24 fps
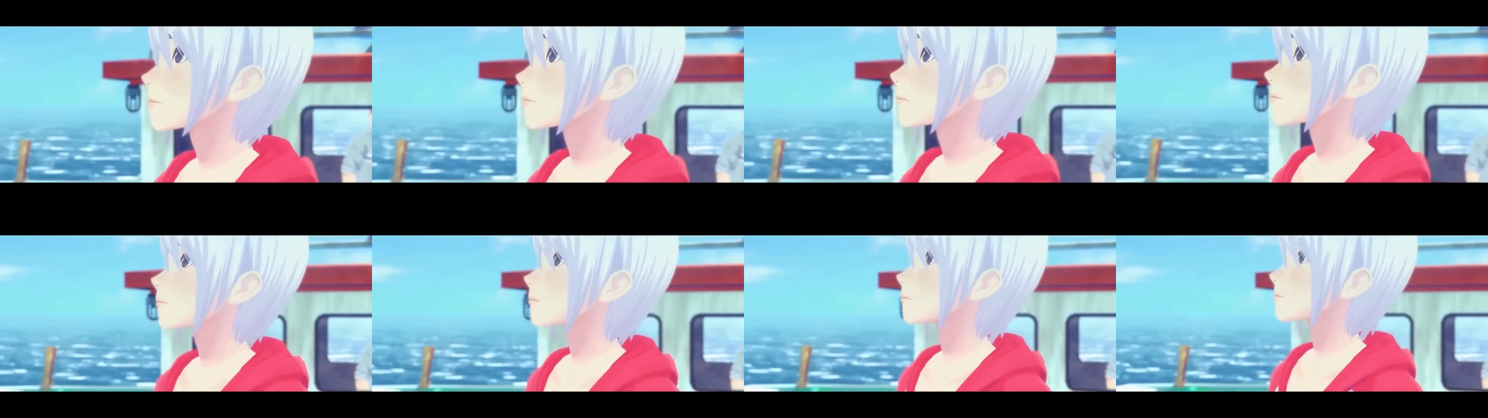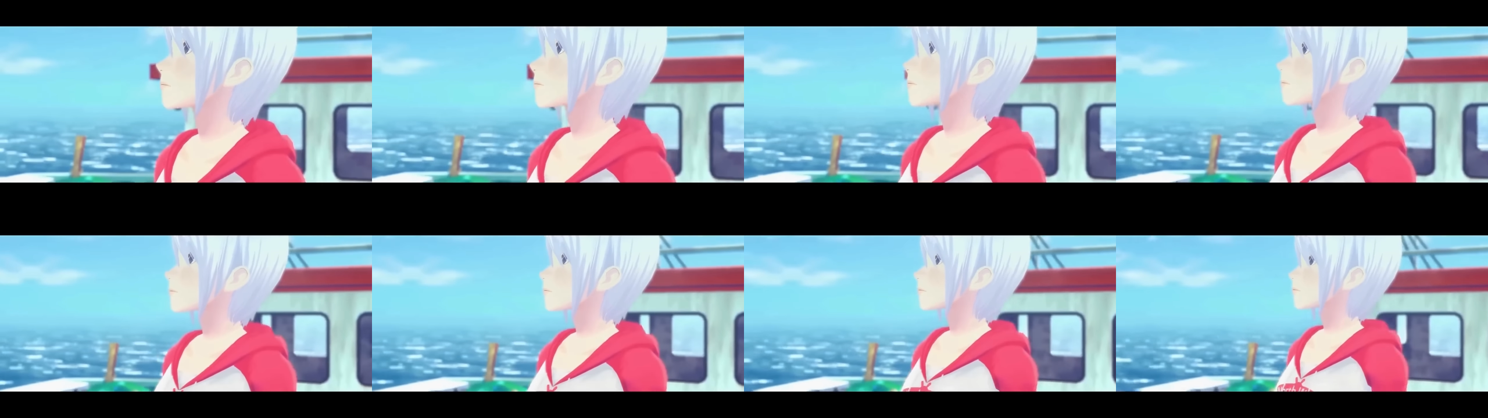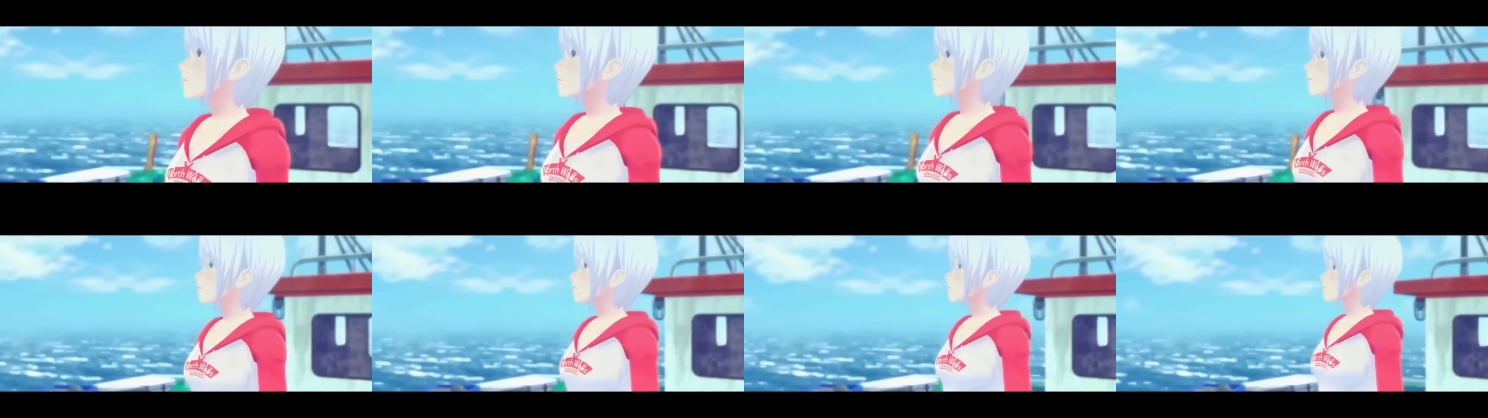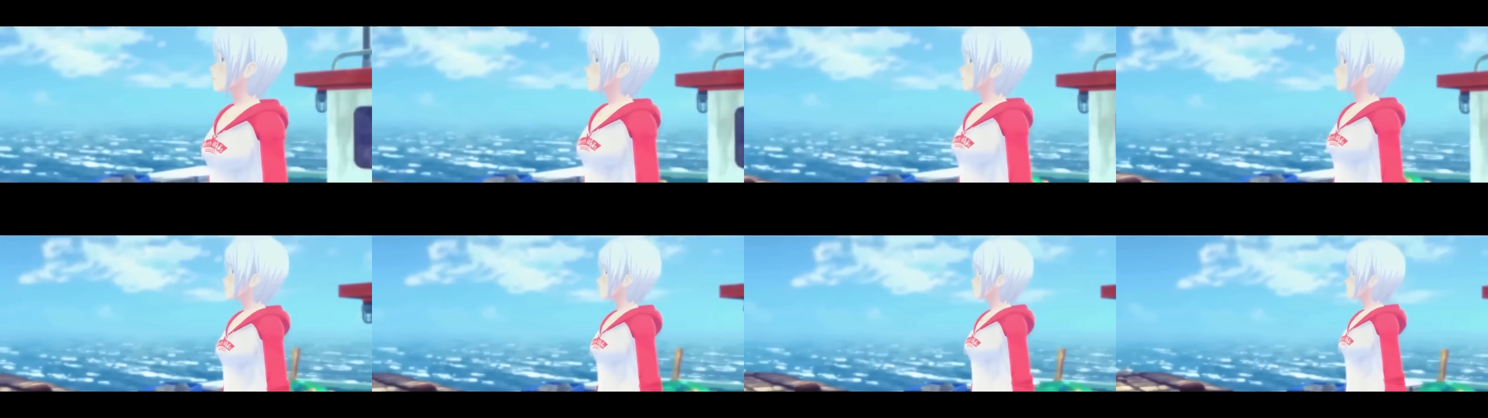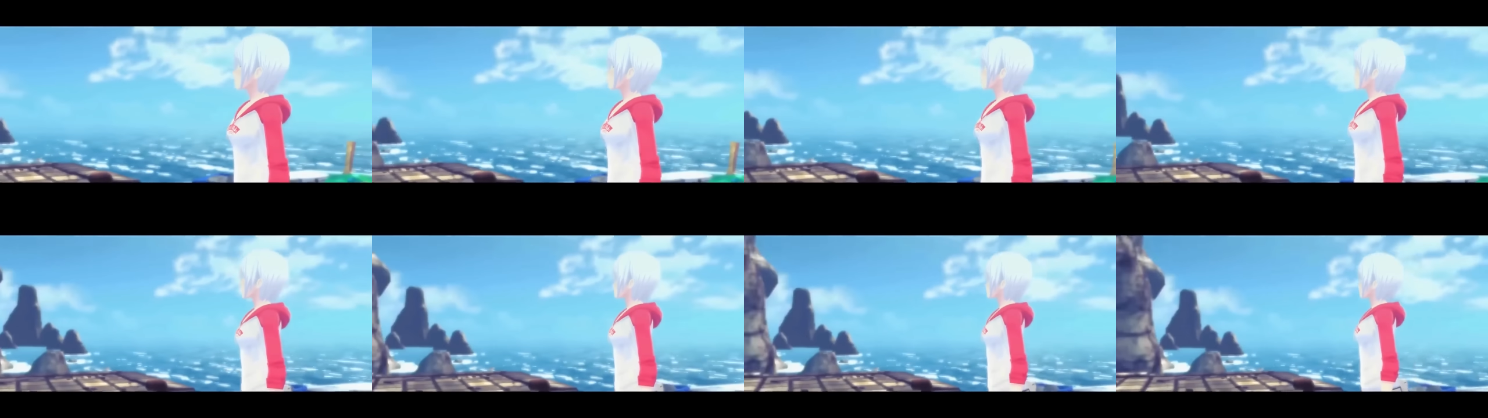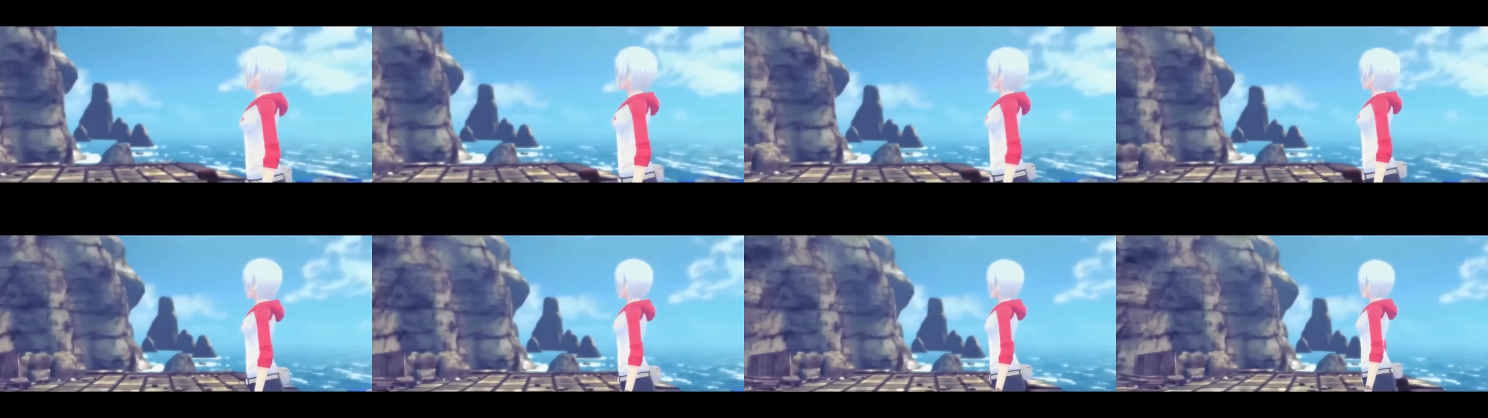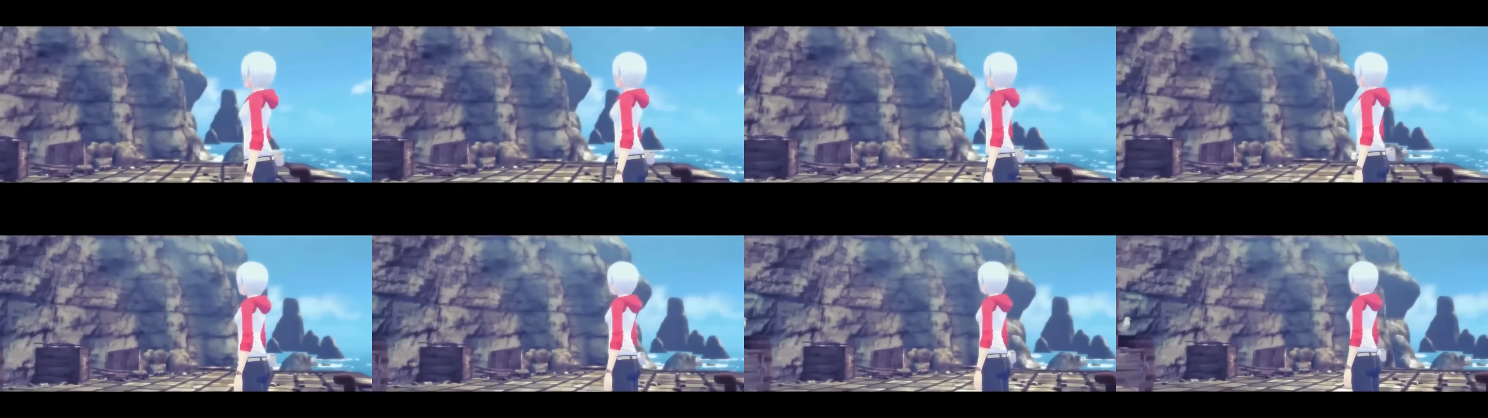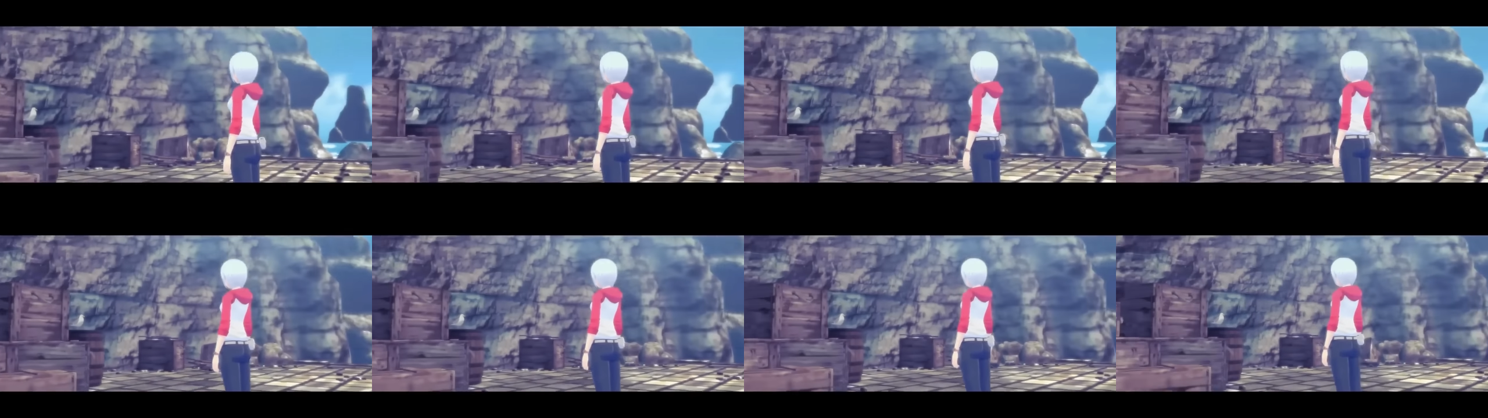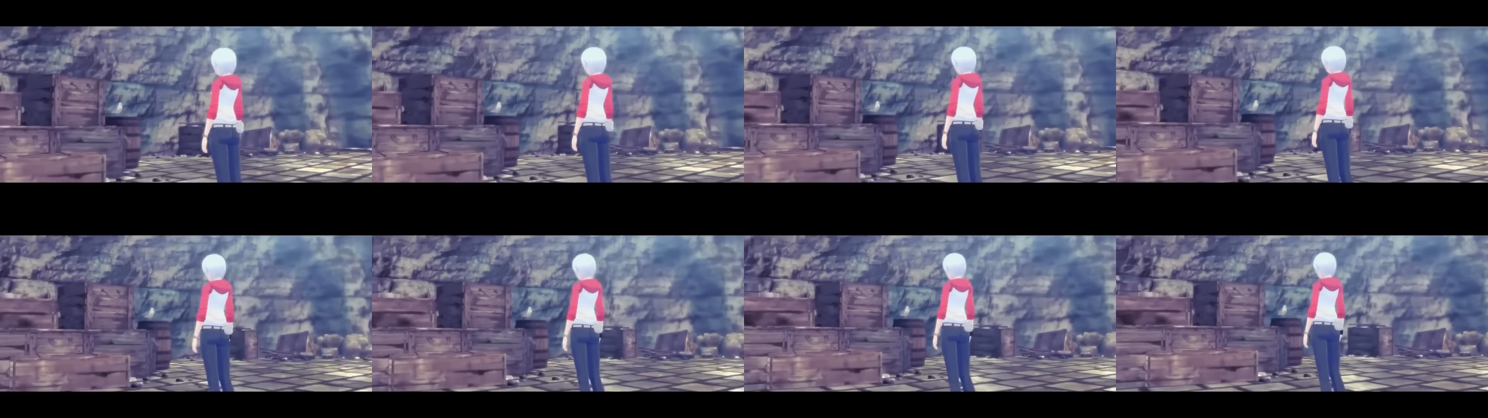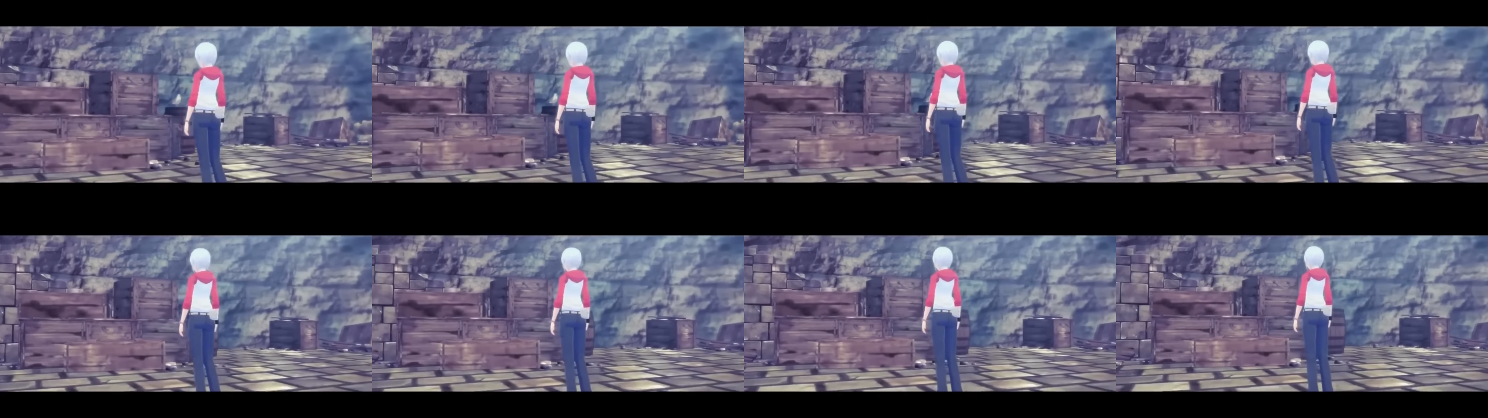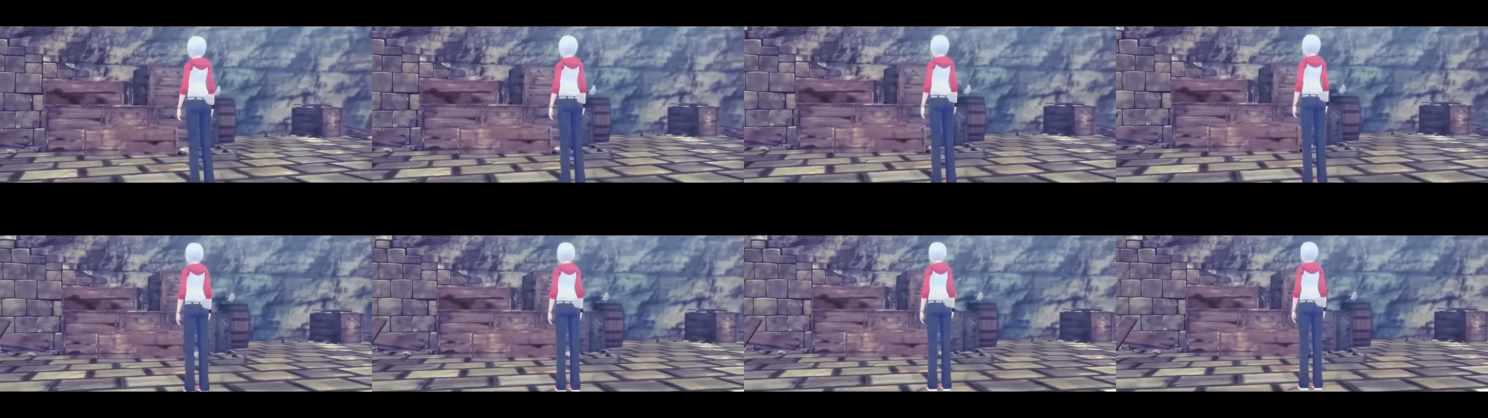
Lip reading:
[unreadable: no face in view]